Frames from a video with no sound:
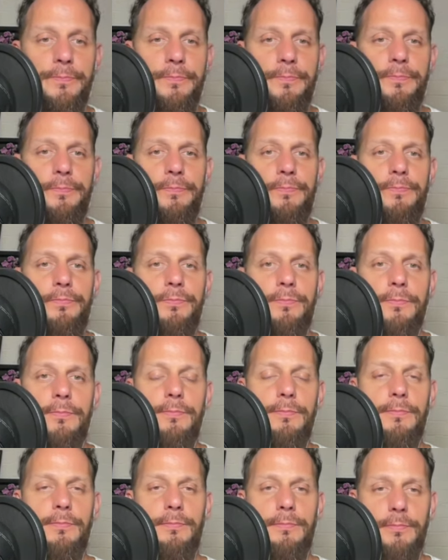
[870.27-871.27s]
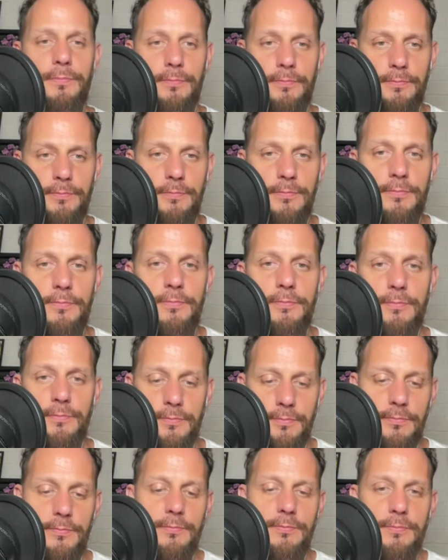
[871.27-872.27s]

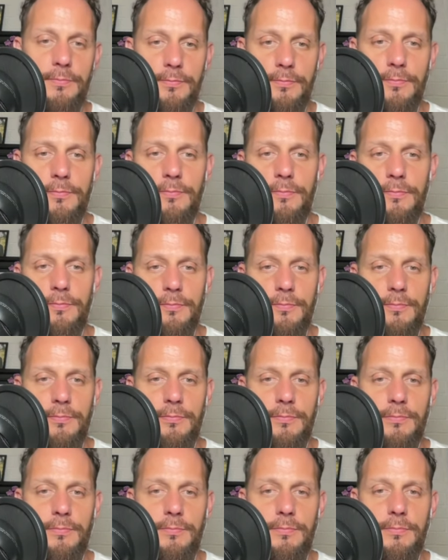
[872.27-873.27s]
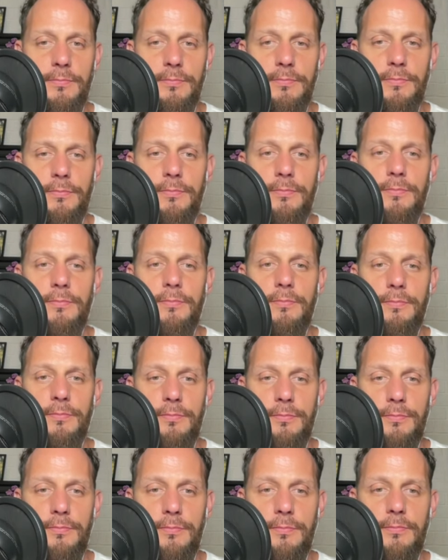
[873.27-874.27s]

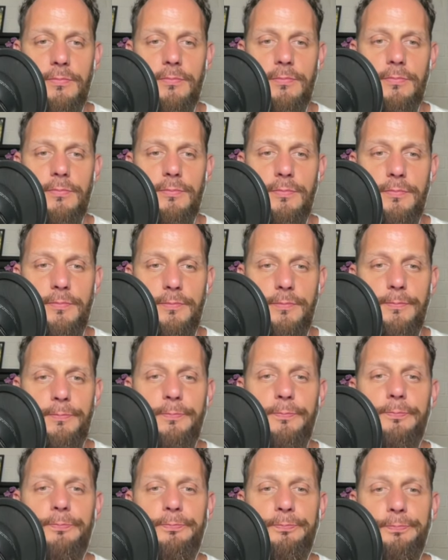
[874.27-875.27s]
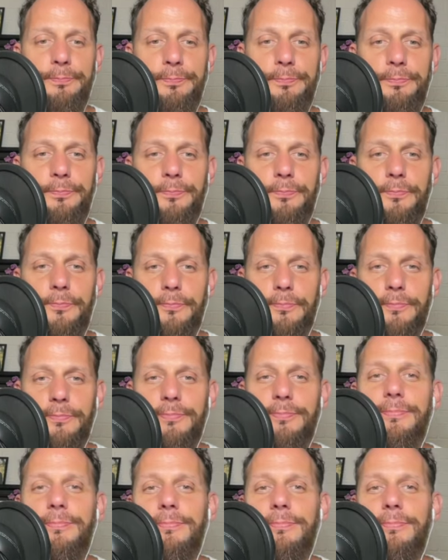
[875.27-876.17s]
No words are spoken by the person on screen.